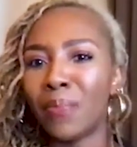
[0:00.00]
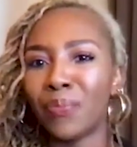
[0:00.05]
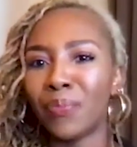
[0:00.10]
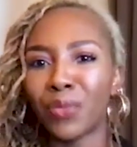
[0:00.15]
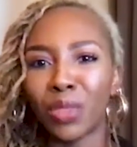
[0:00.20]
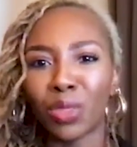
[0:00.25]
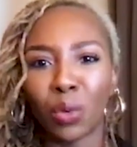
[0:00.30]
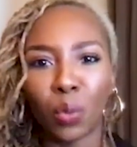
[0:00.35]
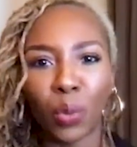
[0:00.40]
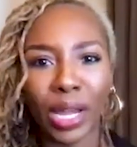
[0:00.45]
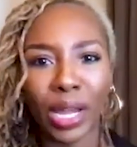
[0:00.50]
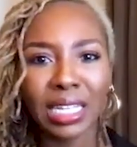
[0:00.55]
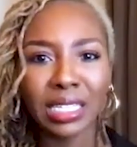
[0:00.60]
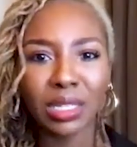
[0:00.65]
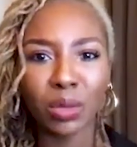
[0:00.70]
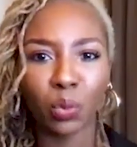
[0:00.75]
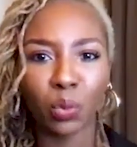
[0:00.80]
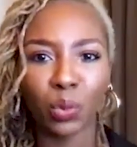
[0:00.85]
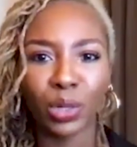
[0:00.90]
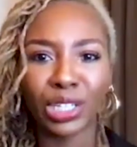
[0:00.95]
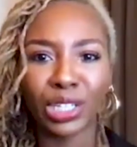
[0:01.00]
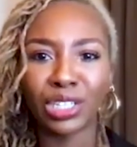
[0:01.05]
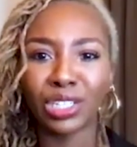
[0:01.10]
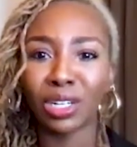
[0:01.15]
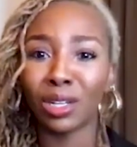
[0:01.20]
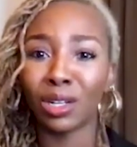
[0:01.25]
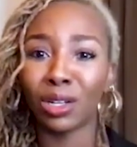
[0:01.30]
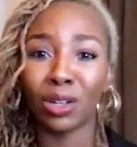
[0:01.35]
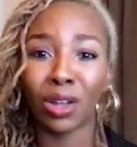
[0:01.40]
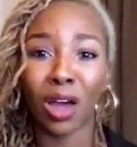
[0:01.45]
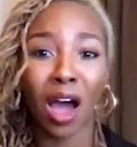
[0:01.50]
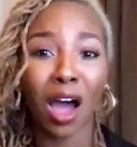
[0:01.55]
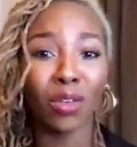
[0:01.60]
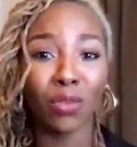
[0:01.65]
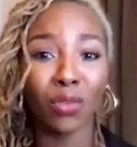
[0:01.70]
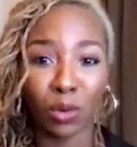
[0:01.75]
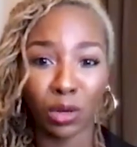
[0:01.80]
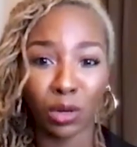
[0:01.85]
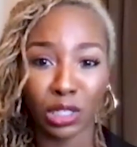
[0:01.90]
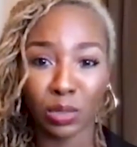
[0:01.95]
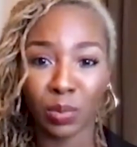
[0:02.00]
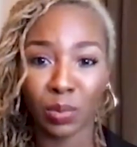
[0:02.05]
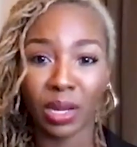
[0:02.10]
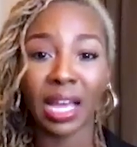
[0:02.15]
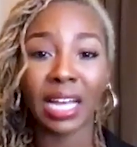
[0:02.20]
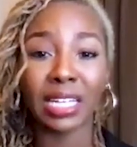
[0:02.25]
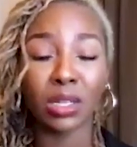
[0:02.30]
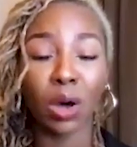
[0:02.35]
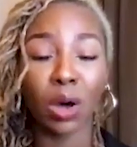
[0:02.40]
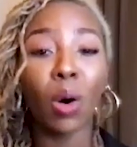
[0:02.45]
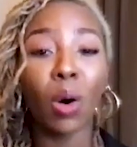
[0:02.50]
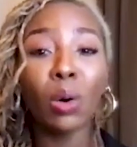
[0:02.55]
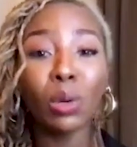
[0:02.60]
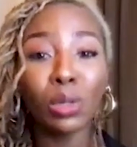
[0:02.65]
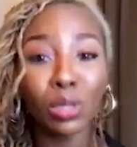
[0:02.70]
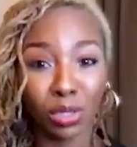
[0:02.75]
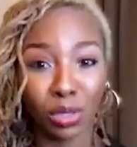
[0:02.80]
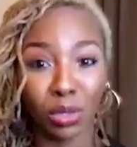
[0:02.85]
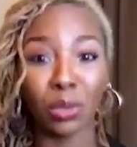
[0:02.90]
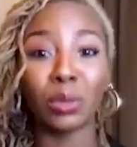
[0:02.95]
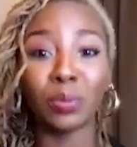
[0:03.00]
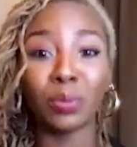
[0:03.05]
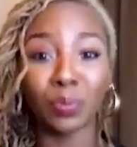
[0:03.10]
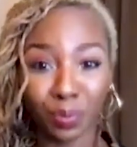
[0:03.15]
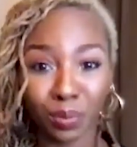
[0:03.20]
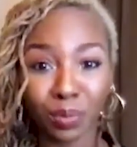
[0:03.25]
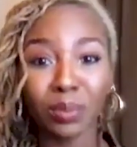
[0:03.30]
the ways in which law enforcement has also